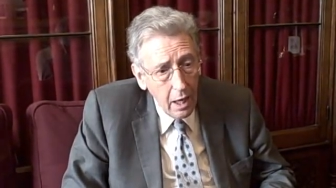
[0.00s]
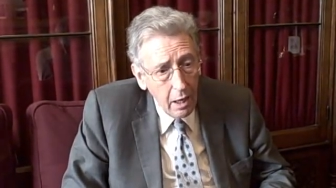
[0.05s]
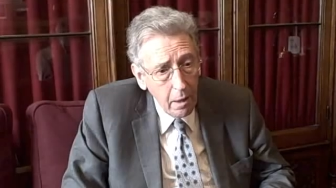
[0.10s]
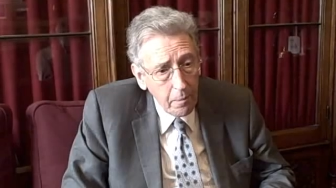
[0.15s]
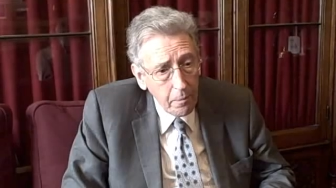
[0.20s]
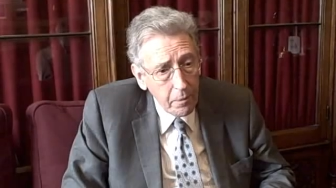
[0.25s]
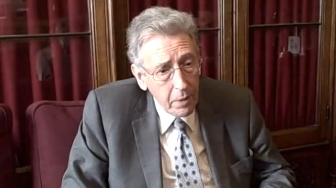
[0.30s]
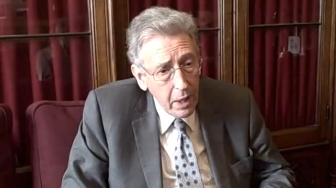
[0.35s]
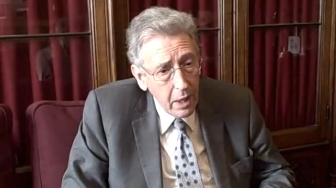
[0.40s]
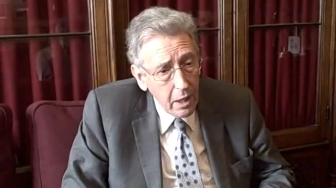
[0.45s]

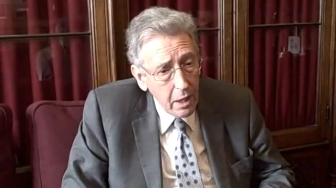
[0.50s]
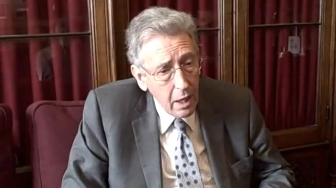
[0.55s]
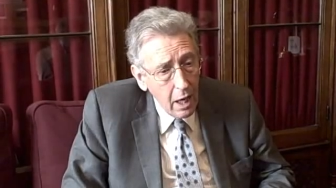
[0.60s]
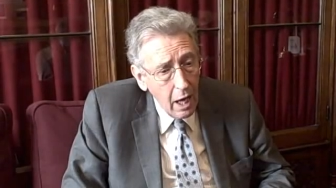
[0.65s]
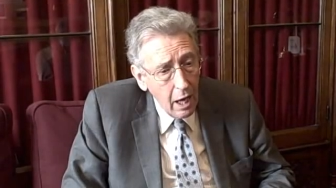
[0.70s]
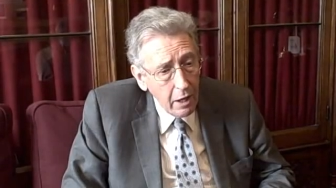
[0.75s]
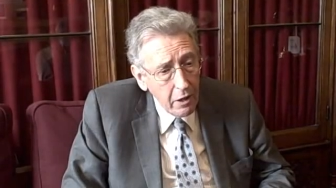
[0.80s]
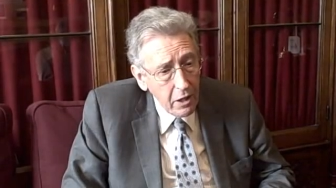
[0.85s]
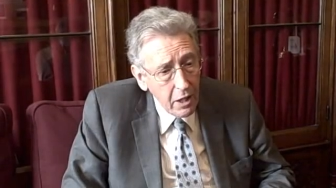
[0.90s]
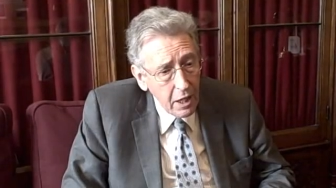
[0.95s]
Um,
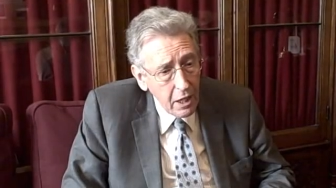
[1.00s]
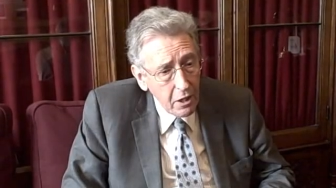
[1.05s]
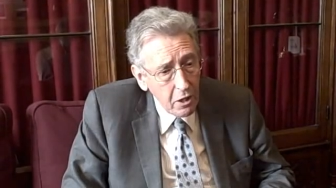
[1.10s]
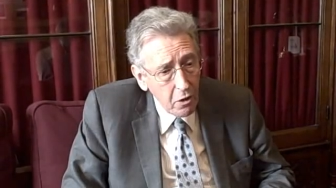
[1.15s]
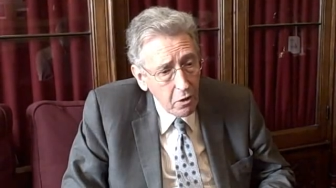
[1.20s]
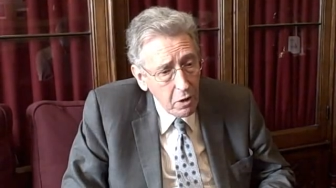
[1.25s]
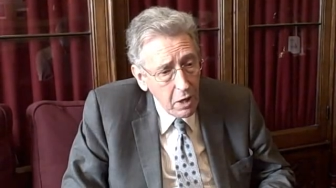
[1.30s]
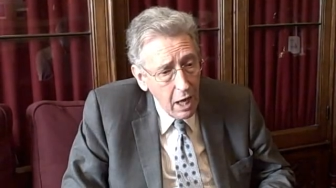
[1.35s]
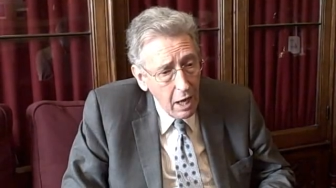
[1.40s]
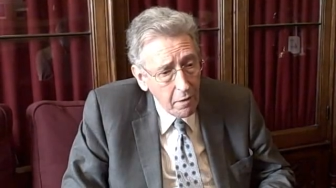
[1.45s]
I think
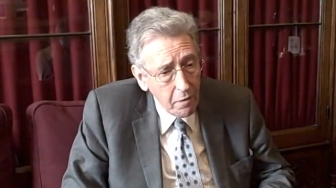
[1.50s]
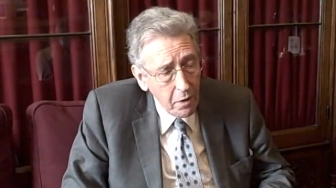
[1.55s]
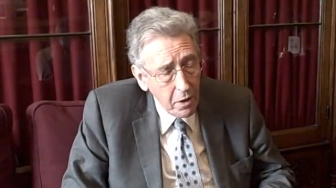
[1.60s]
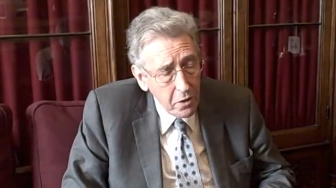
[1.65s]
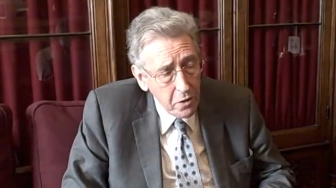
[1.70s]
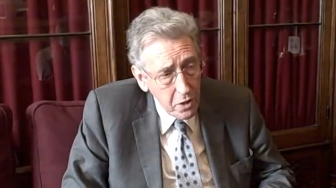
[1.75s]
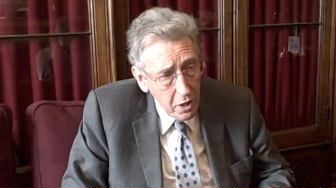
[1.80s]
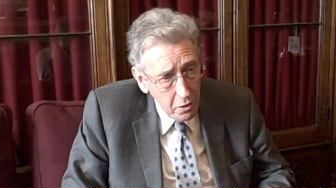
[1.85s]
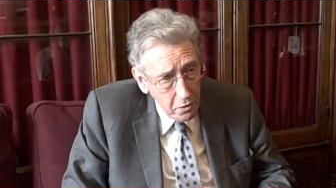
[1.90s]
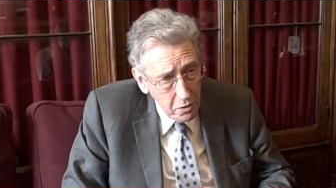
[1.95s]
it could have
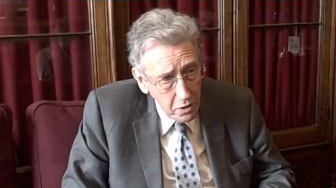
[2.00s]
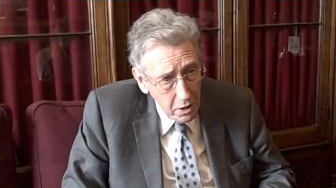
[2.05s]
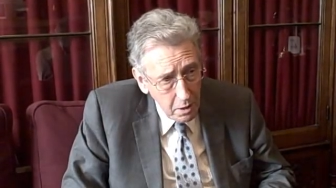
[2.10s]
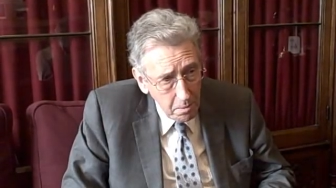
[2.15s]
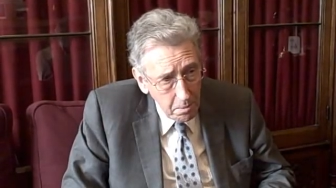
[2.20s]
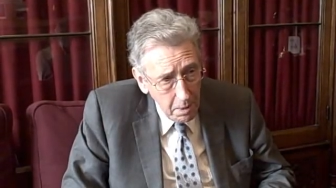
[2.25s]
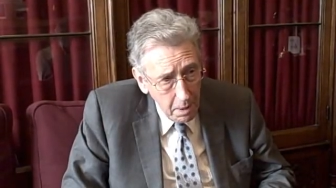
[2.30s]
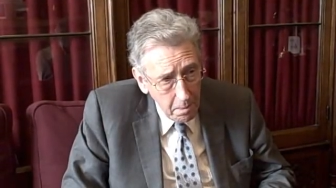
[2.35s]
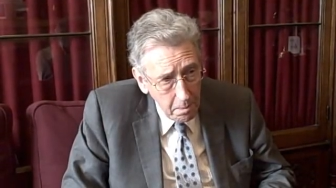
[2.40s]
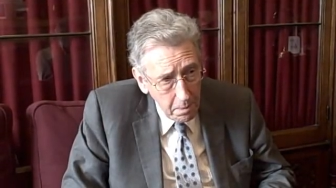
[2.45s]

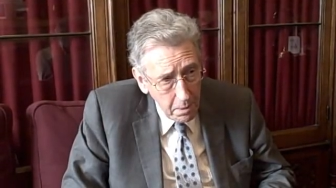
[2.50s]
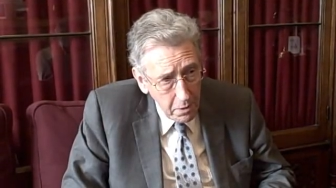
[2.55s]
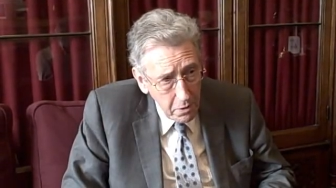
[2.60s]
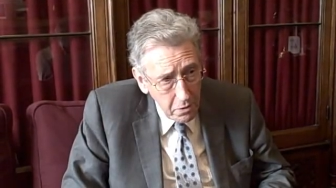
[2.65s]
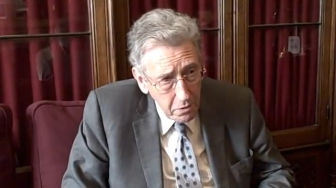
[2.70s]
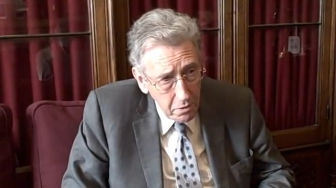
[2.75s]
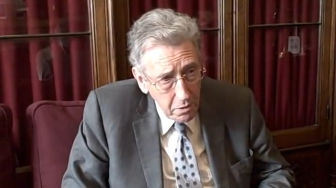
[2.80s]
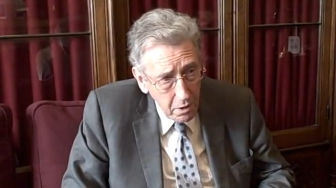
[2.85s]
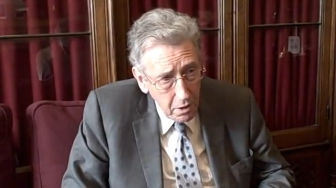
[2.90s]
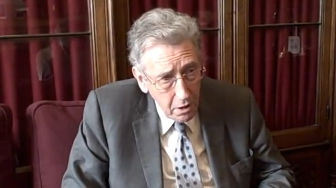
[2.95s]
associate
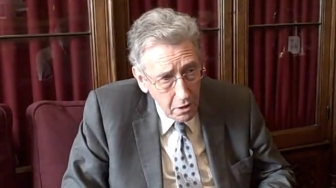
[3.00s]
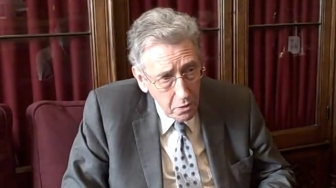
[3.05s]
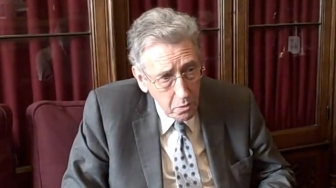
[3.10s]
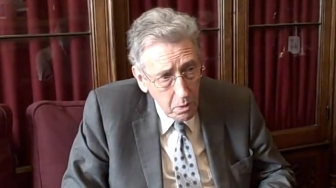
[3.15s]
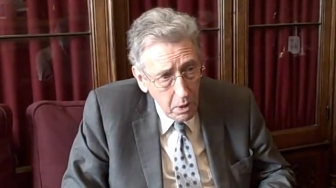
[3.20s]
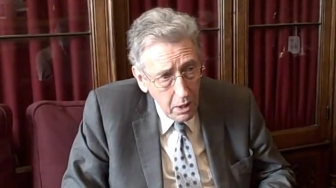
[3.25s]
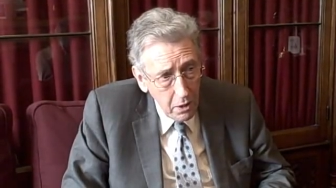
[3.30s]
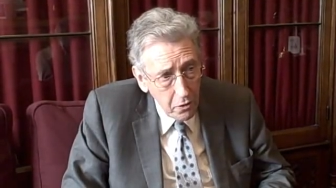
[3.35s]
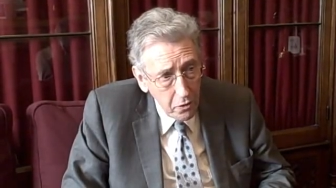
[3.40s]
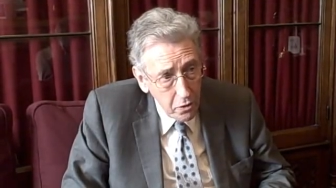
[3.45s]
members
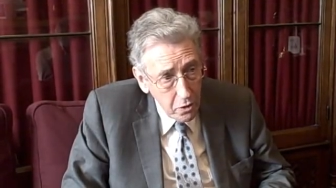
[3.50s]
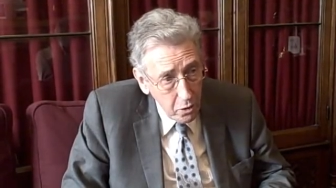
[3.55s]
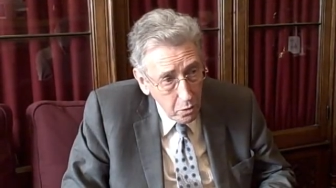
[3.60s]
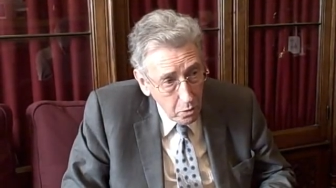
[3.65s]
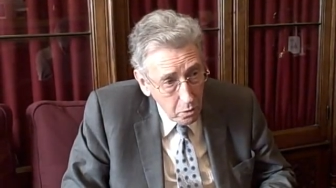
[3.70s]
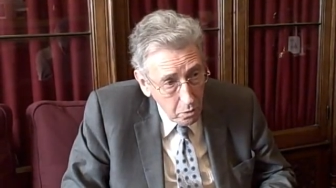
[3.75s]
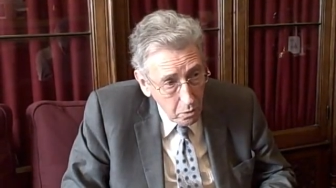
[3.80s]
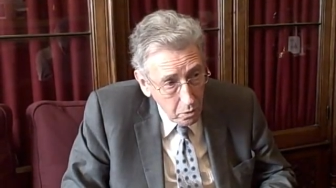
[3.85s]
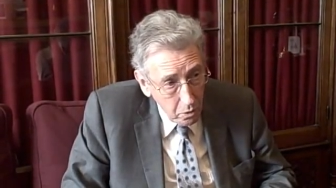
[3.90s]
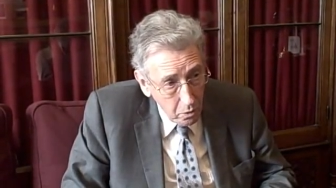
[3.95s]
as well as
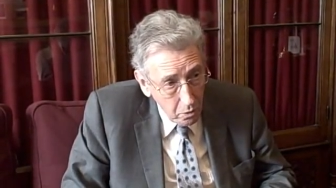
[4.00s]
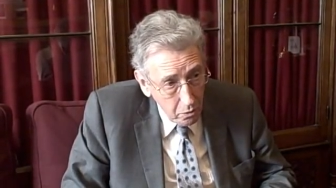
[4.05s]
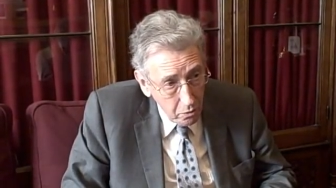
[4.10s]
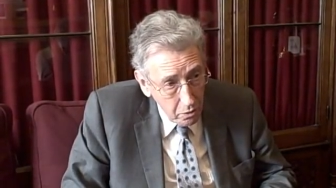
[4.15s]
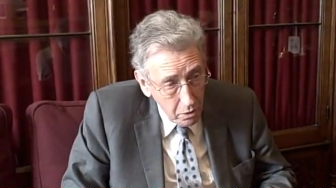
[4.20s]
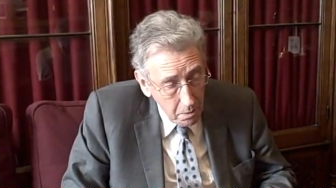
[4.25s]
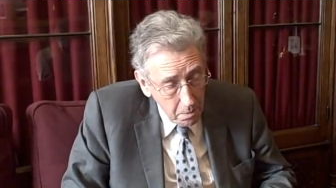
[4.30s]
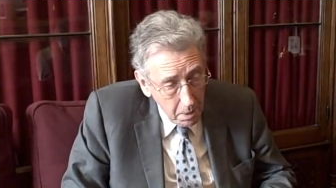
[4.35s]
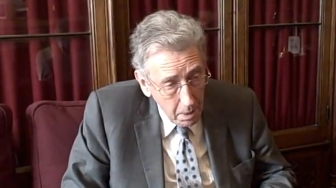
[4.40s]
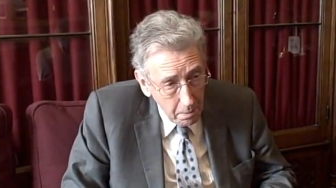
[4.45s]
new
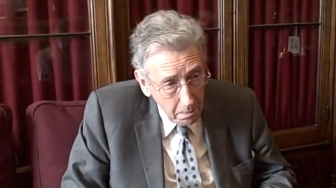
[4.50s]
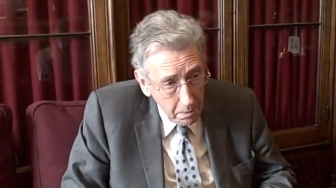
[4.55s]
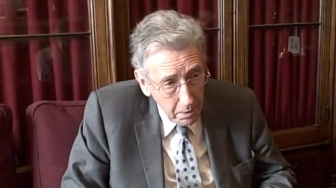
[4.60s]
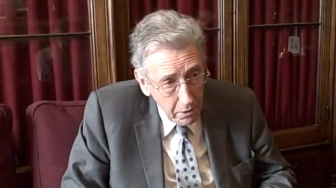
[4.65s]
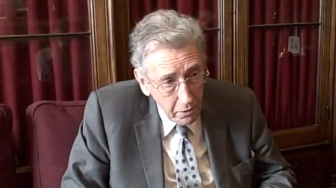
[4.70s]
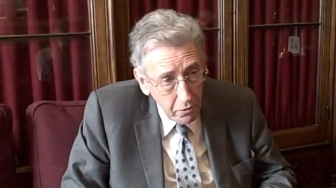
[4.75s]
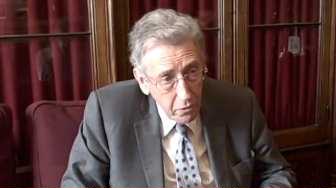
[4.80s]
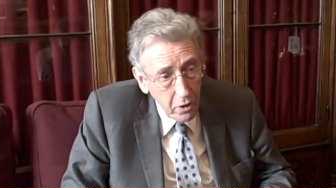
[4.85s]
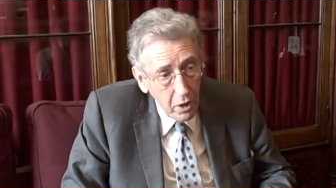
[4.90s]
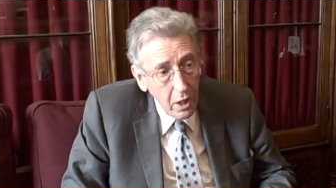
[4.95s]
ordinary
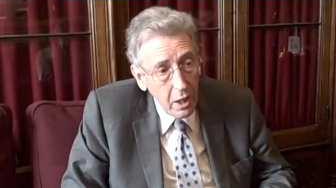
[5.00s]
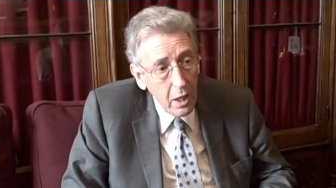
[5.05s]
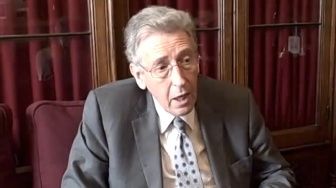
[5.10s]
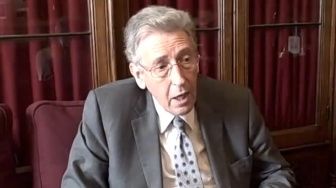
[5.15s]
members.